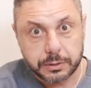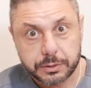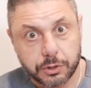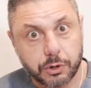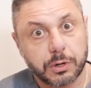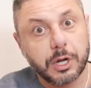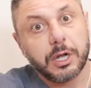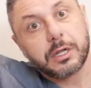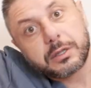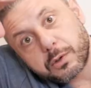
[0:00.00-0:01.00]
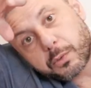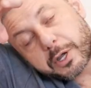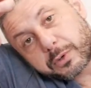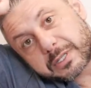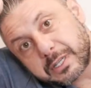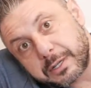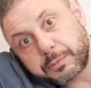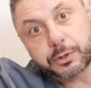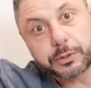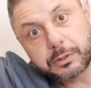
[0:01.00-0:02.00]
So the way we sleep,
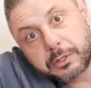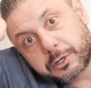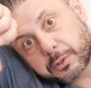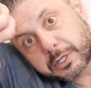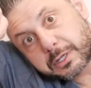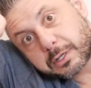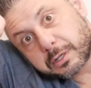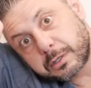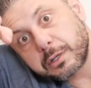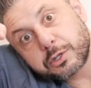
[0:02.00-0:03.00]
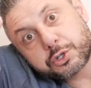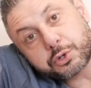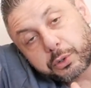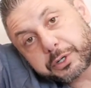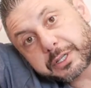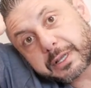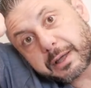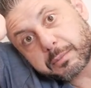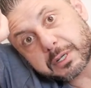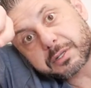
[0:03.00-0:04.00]
you're literally shortening
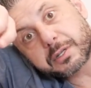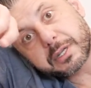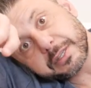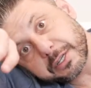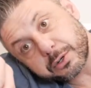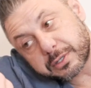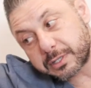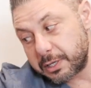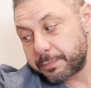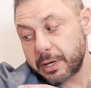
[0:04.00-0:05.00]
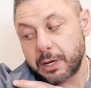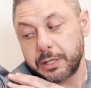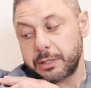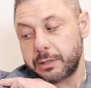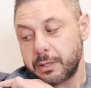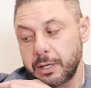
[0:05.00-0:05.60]
that muscle and then you're sleeping on it.